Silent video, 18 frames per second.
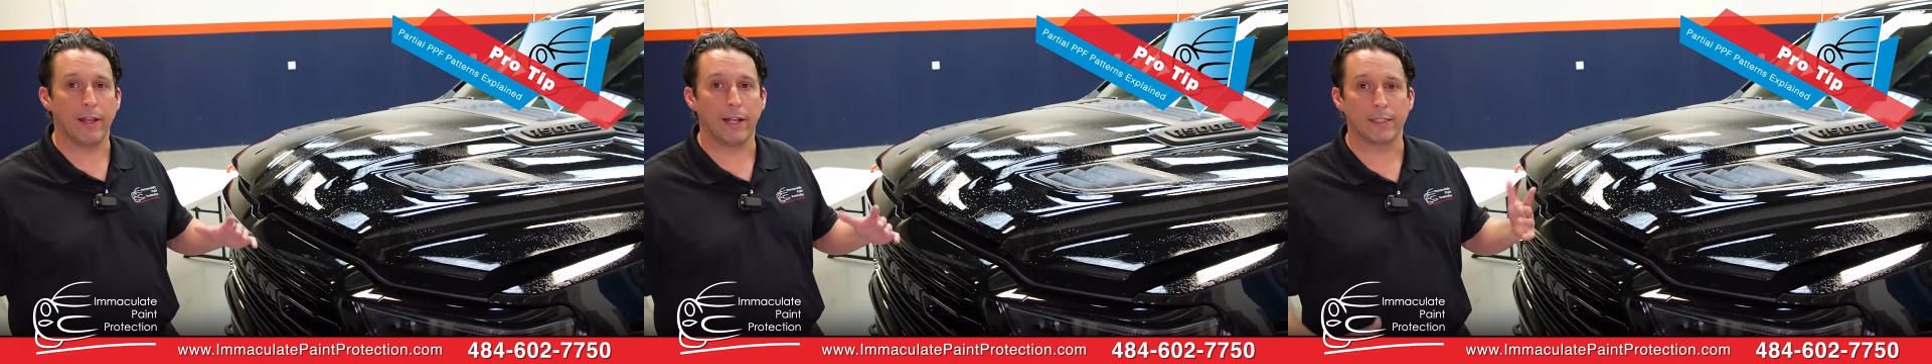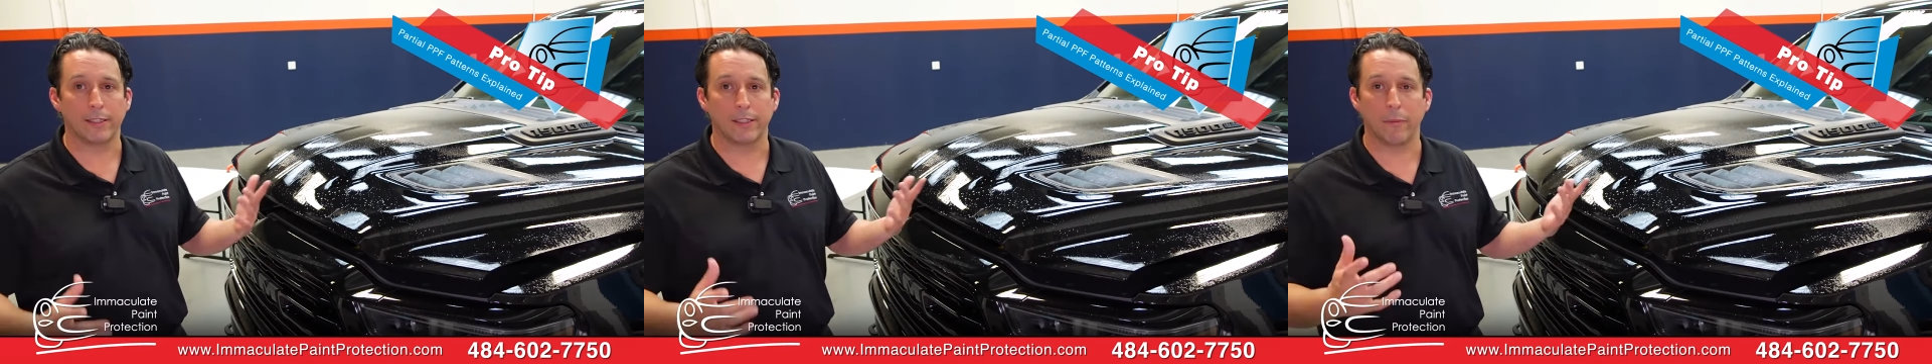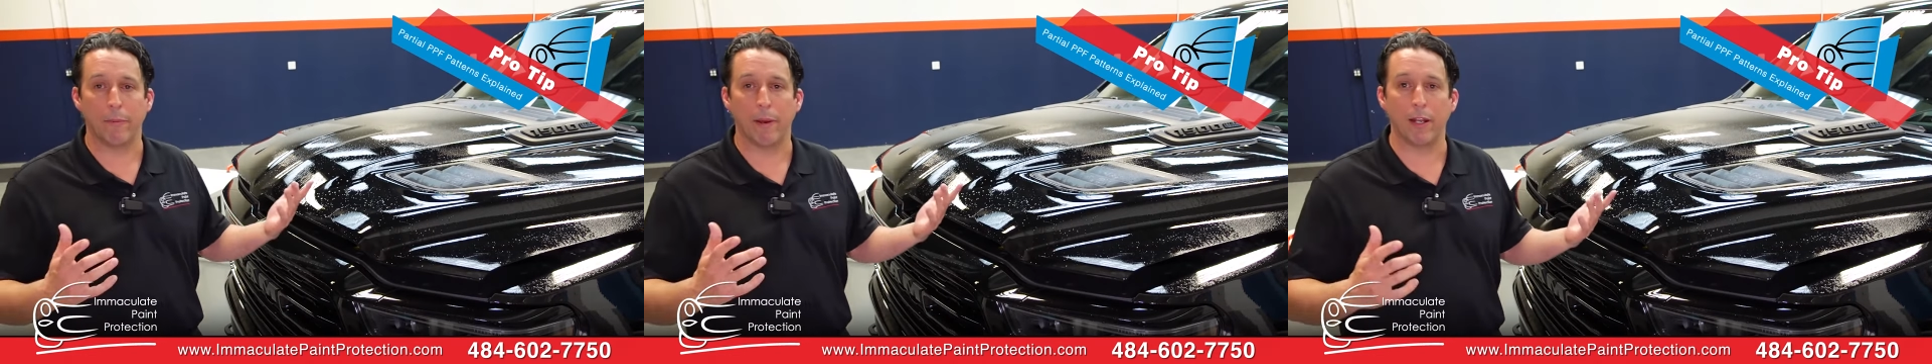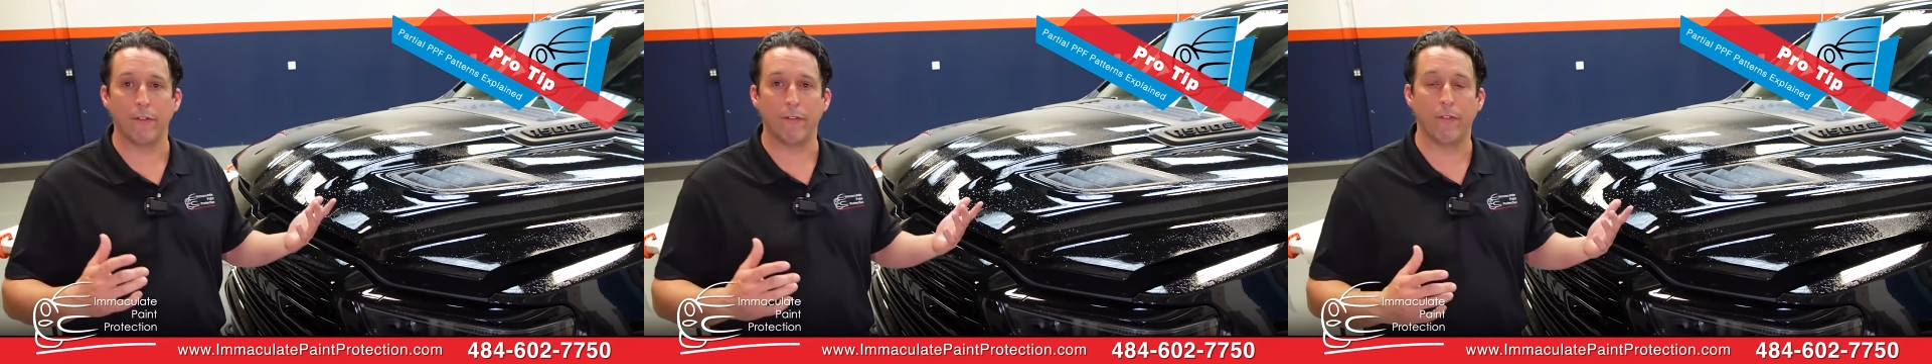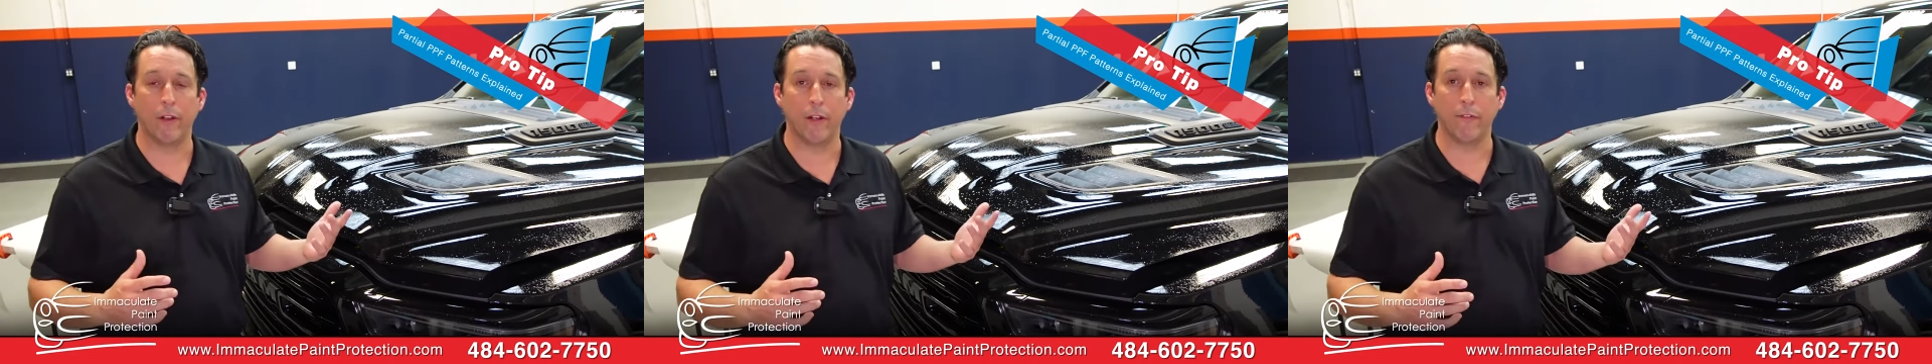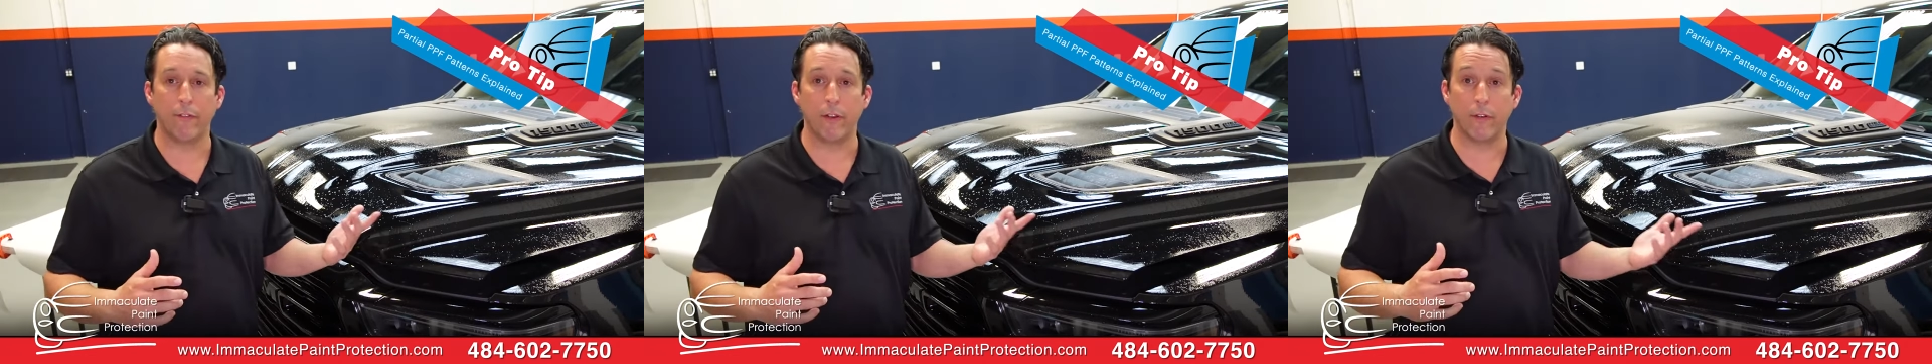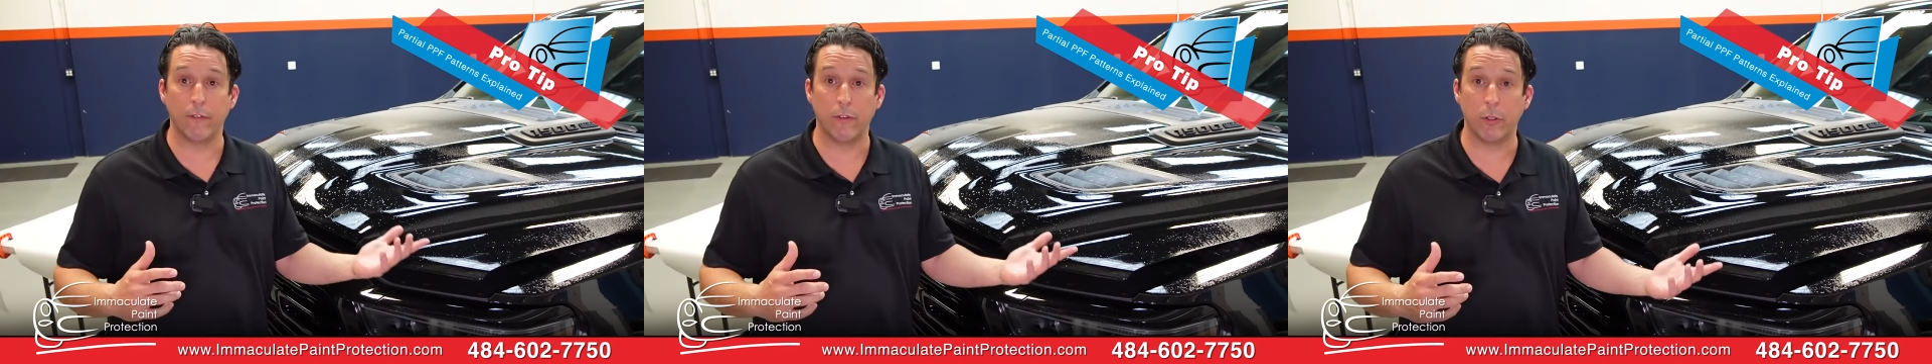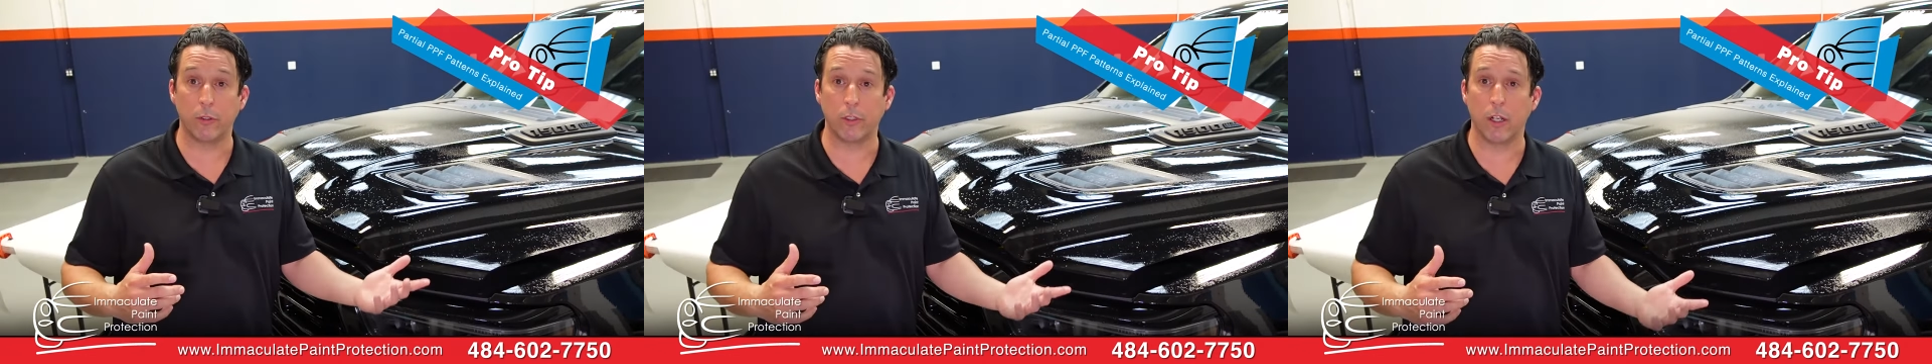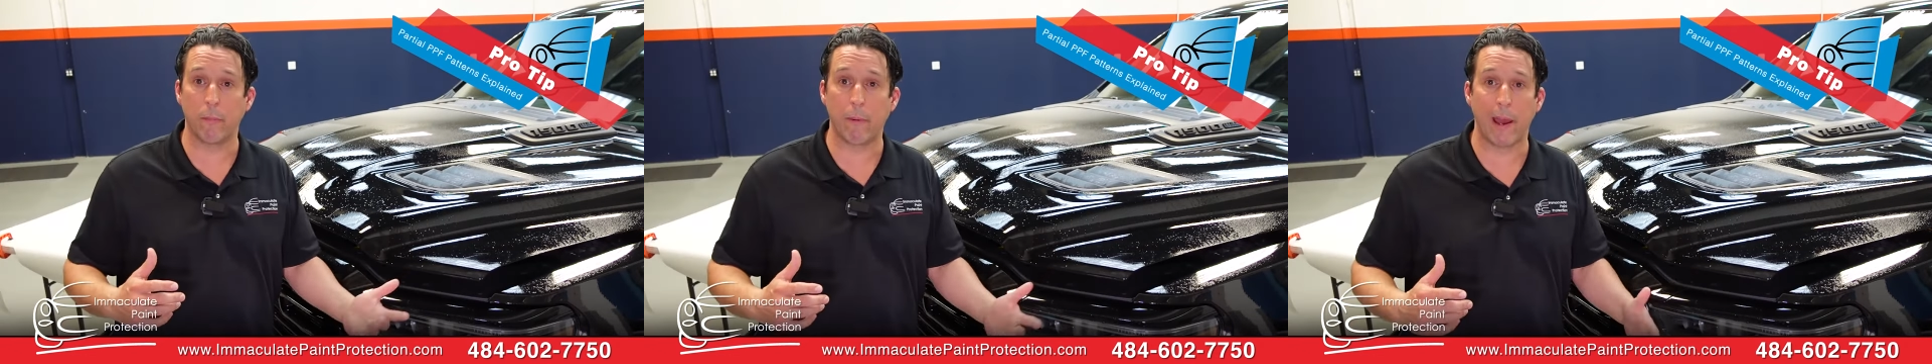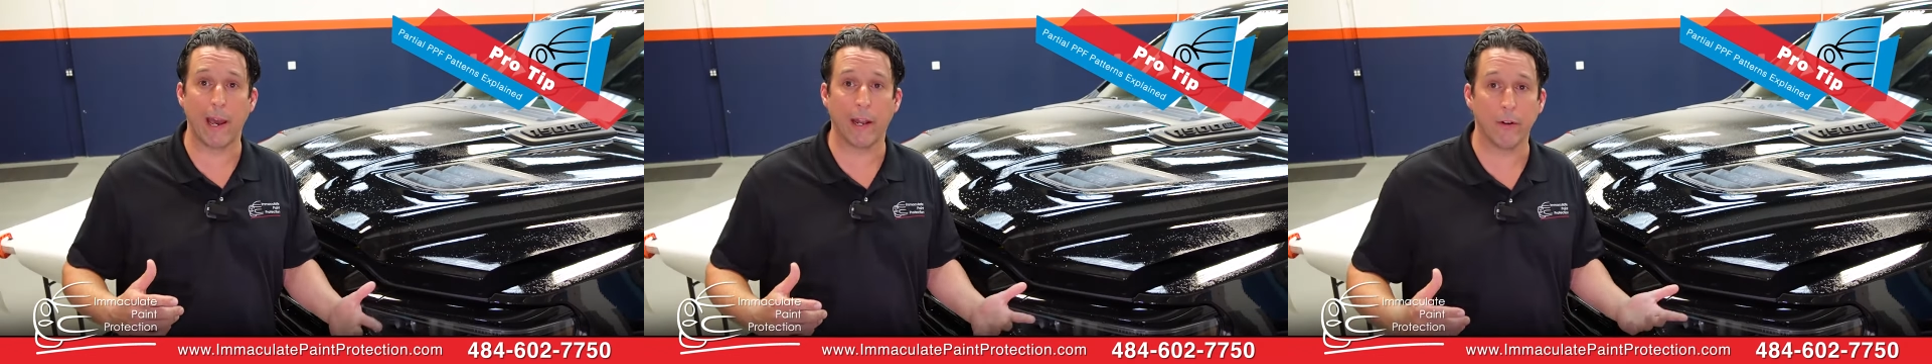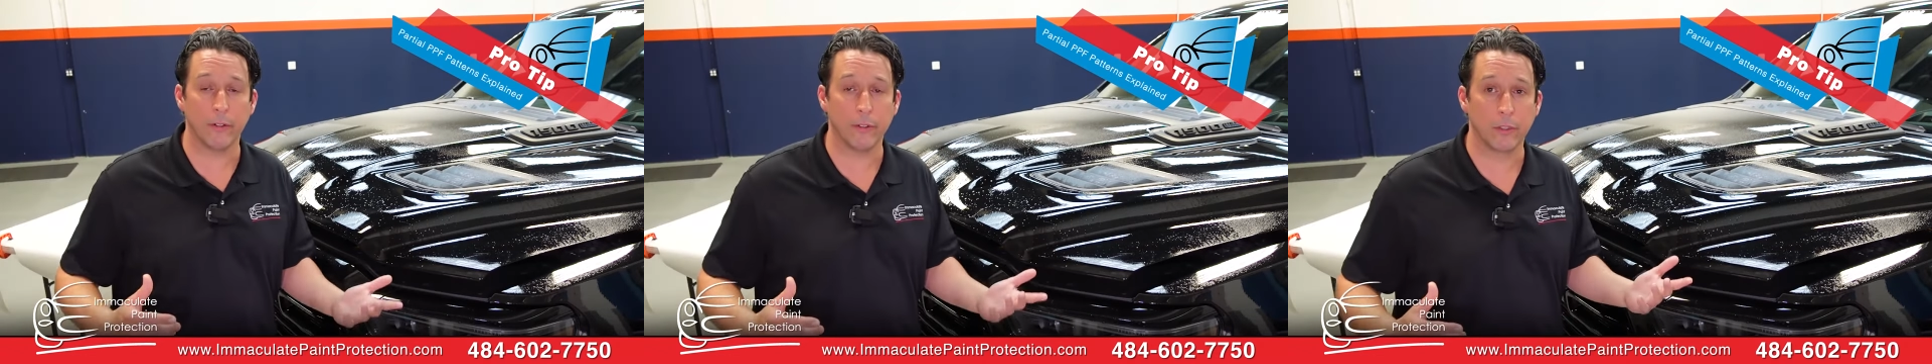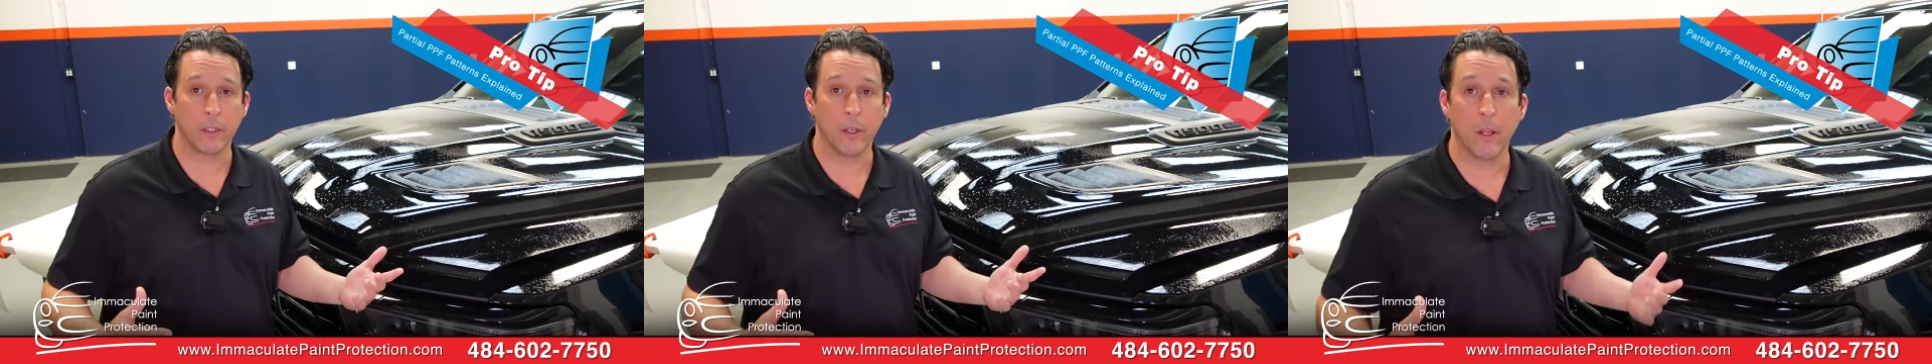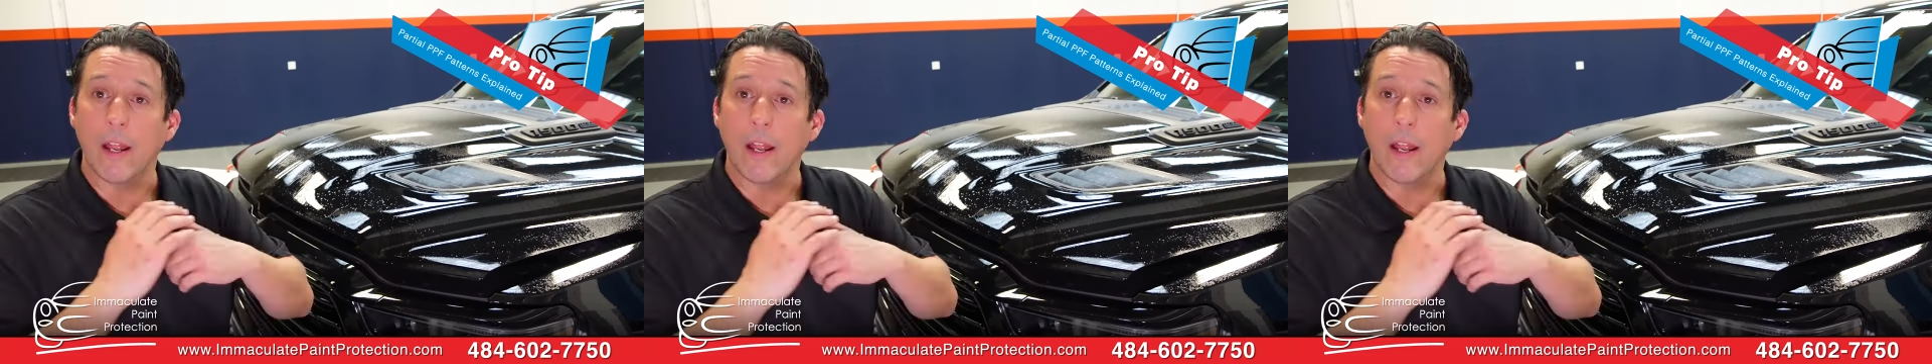That's the benefit of you using the patterns.